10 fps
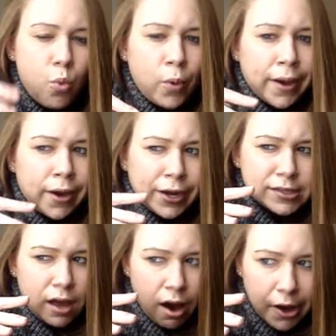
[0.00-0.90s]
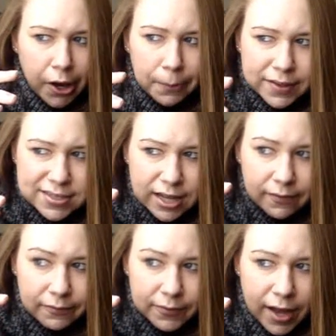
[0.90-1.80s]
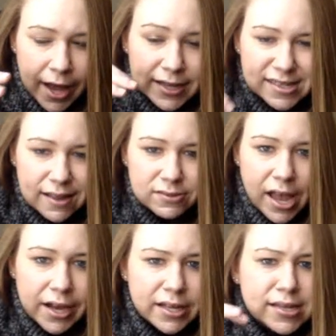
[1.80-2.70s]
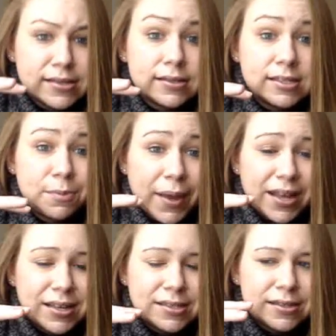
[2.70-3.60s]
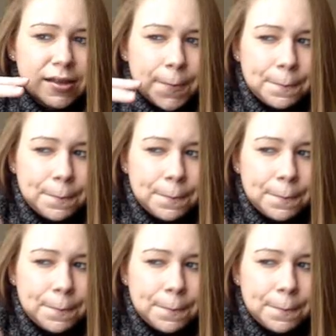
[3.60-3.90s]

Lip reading: where his arm and stuff on his left side is in space,